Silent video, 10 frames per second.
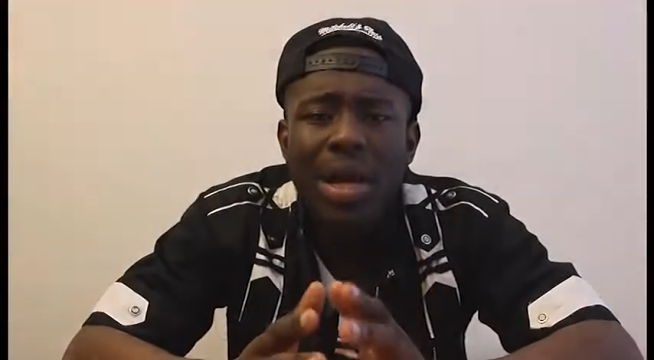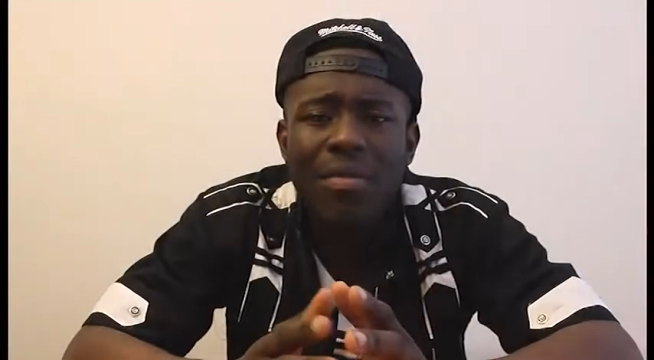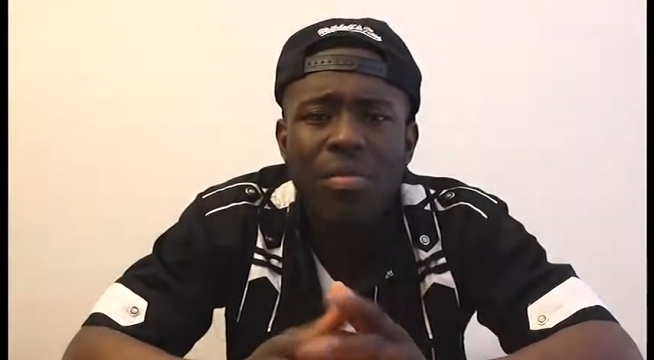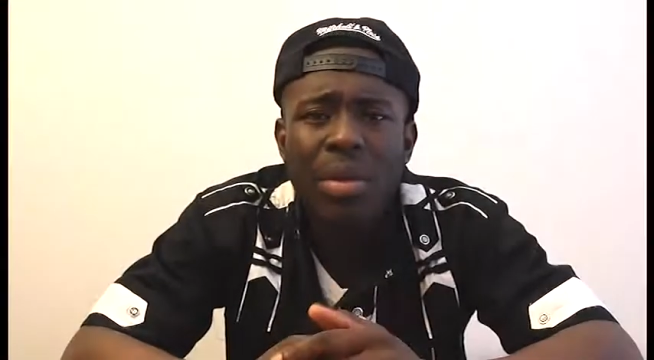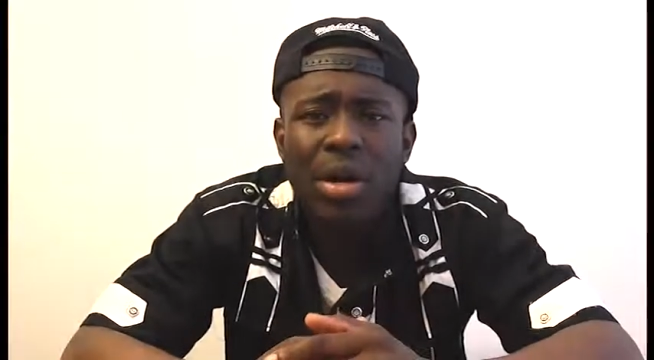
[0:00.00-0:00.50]
here
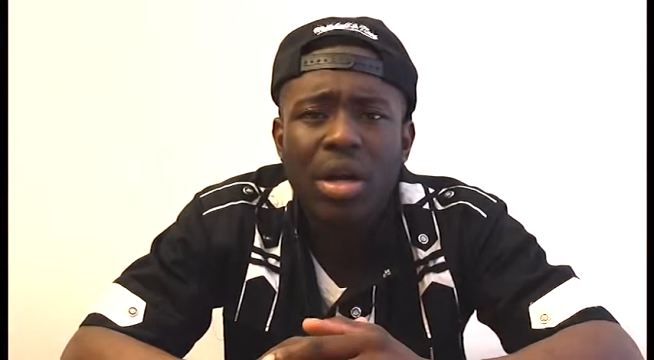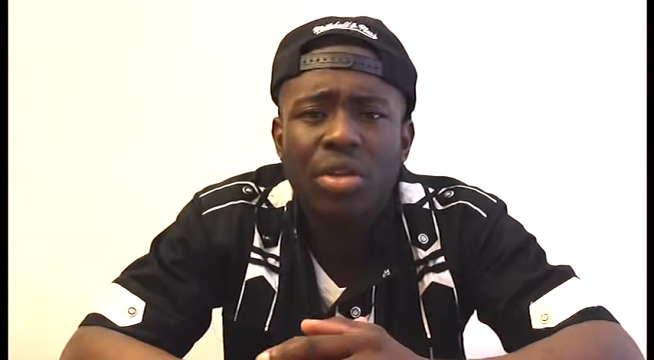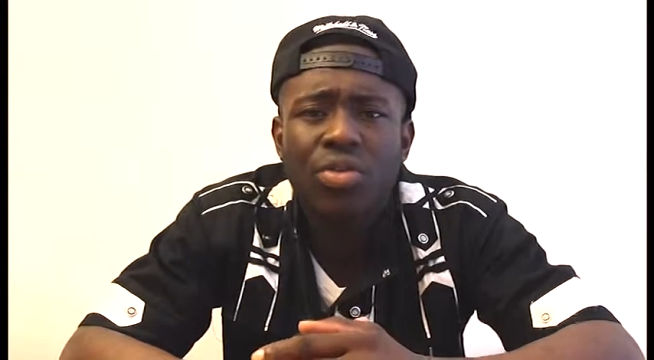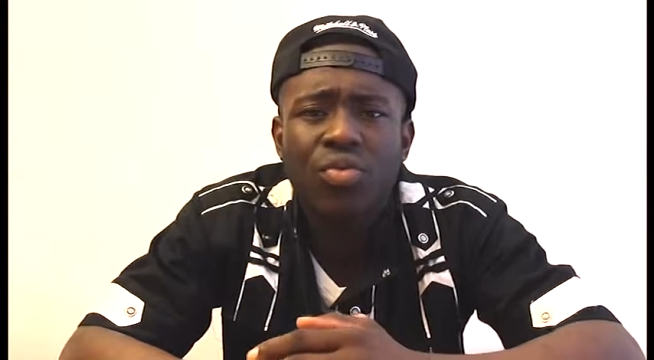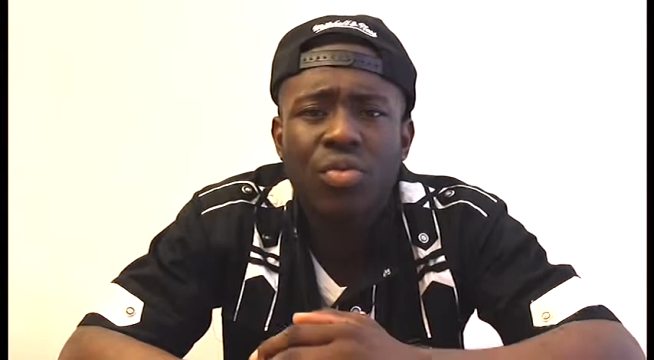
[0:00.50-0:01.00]
in America
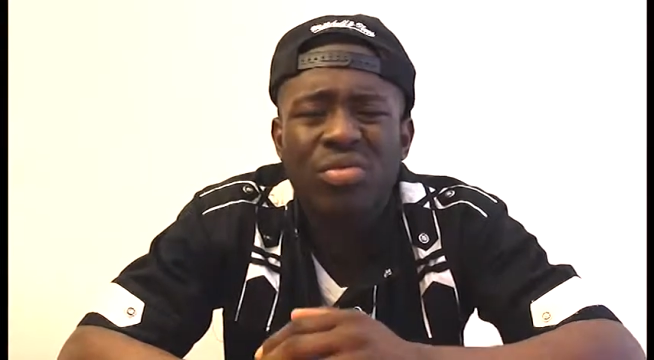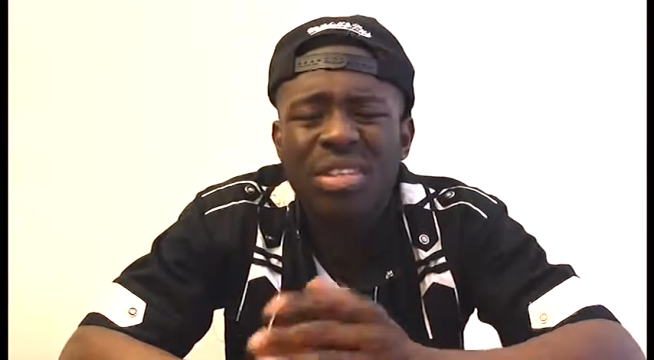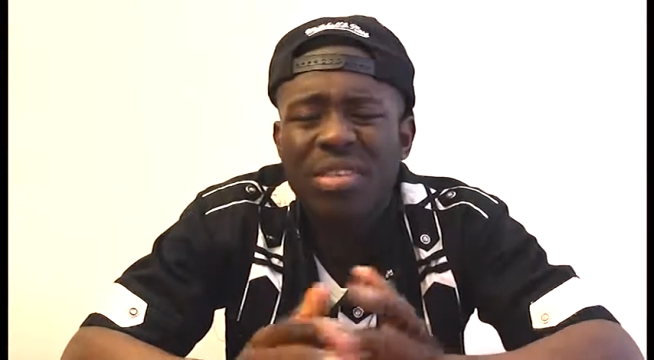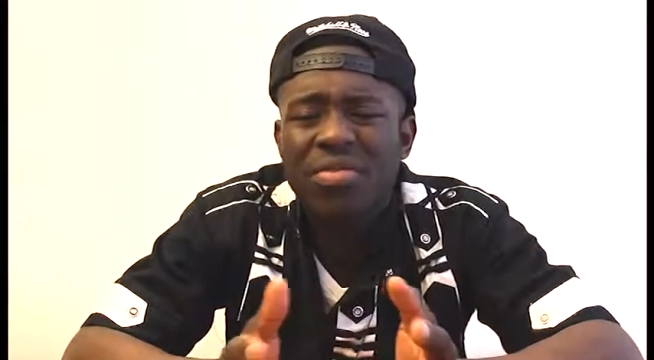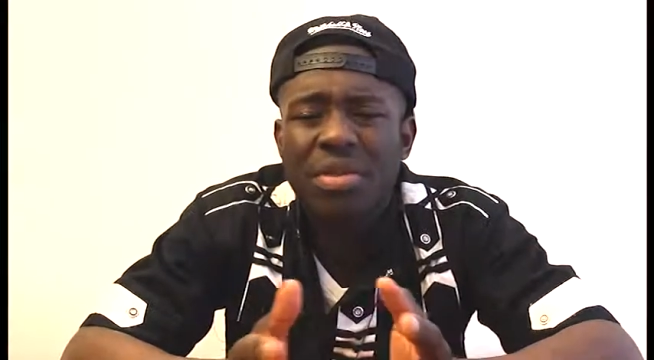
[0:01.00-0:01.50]
through
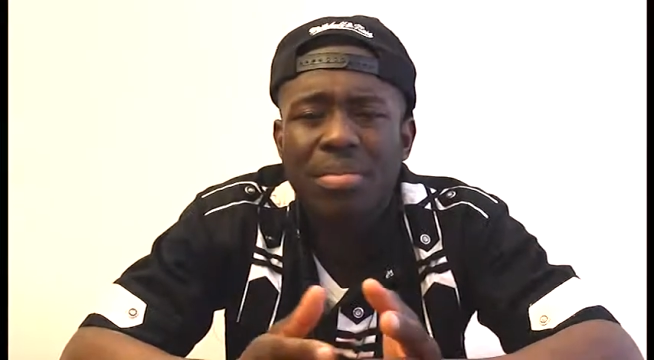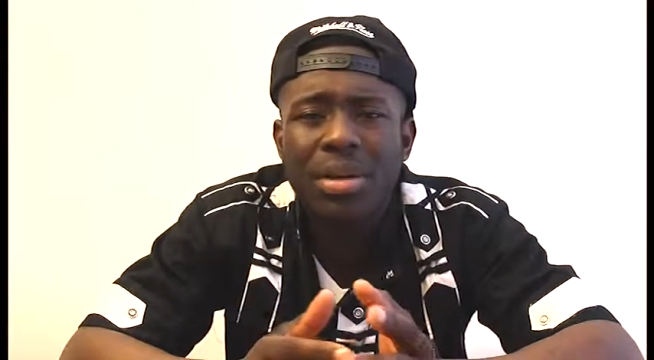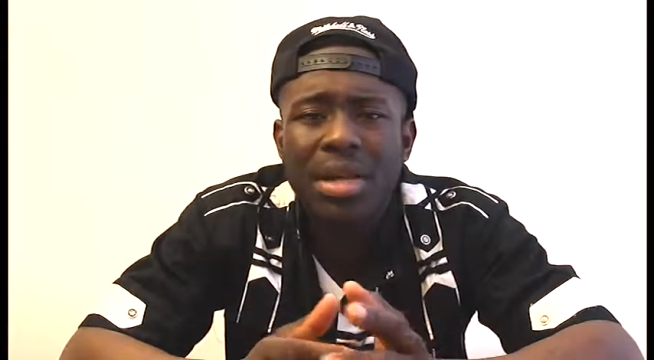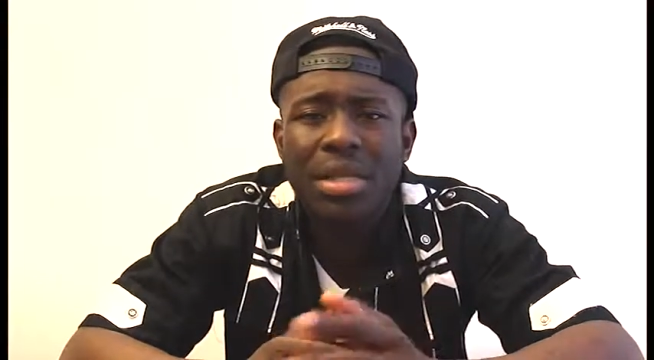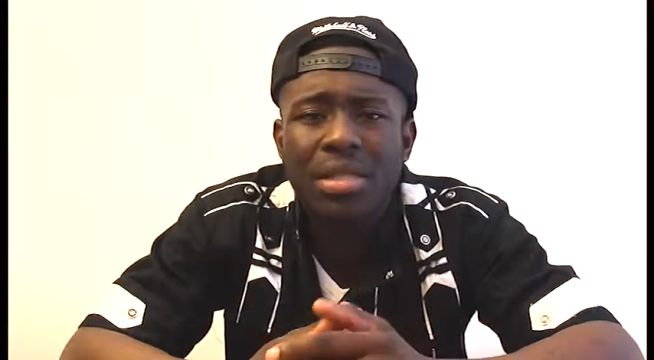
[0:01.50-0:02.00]
different
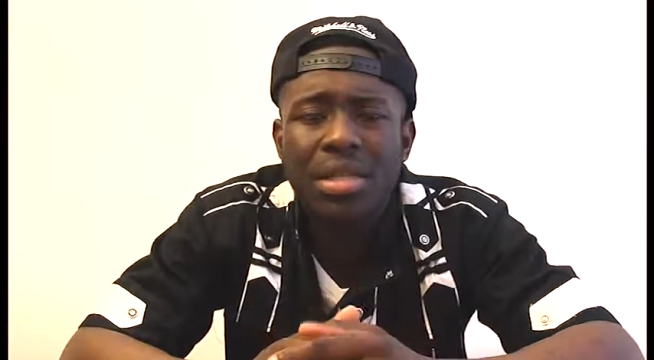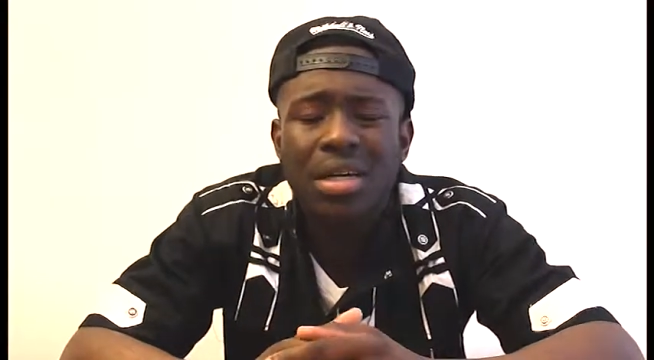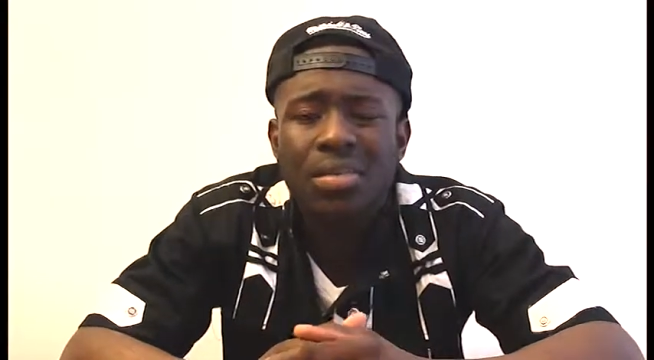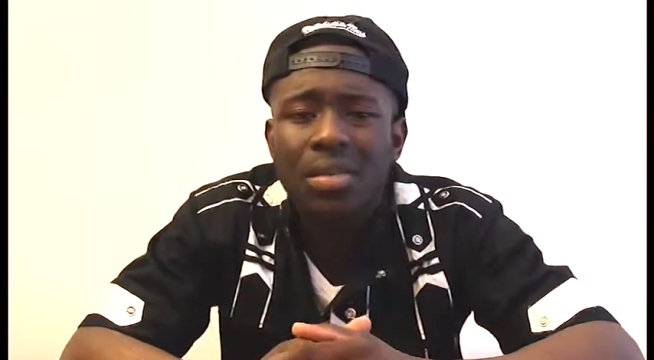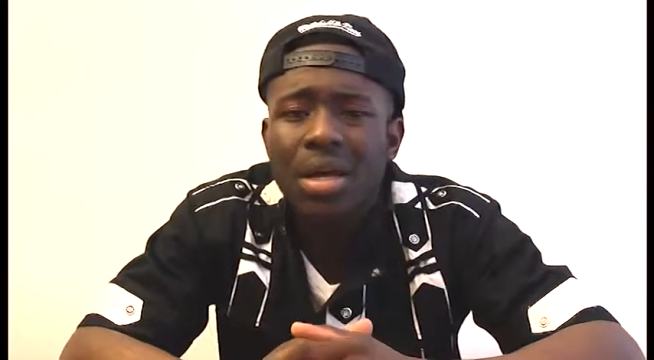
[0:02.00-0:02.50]
means,
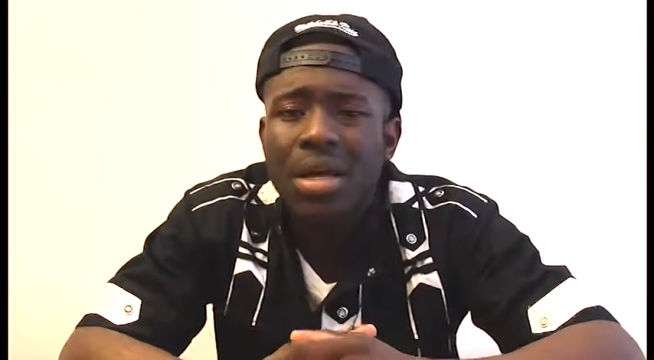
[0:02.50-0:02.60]
um,